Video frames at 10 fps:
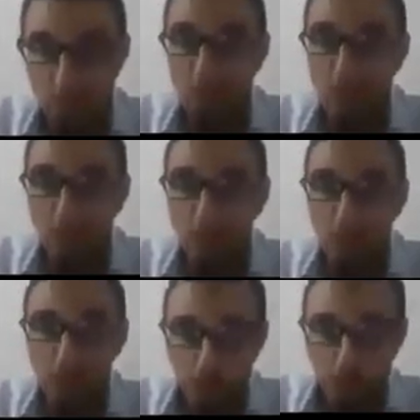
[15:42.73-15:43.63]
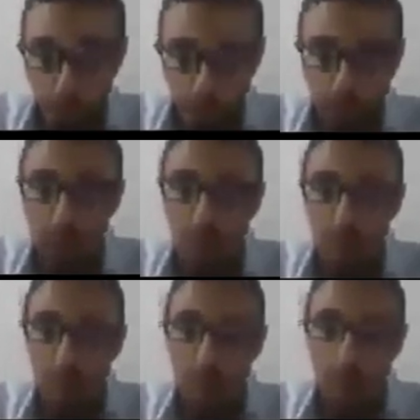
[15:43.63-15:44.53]
not don't, doesn't.
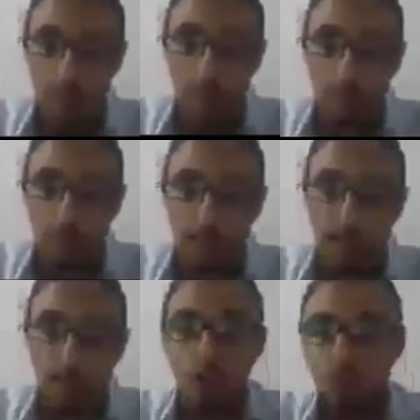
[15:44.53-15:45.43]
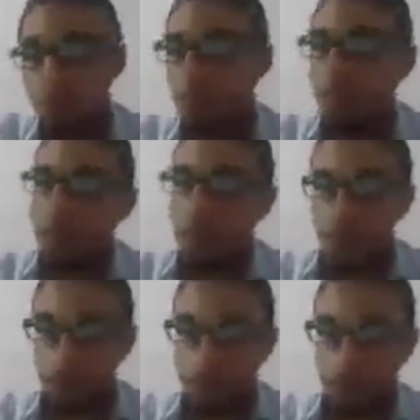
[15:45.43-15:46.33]
And play lost the
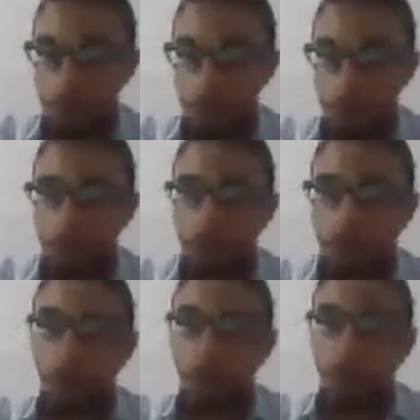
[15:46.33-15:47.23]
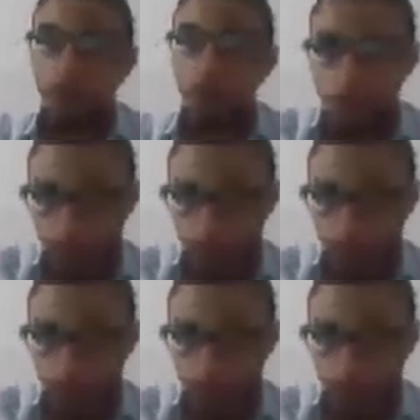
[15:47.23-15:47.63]
S. So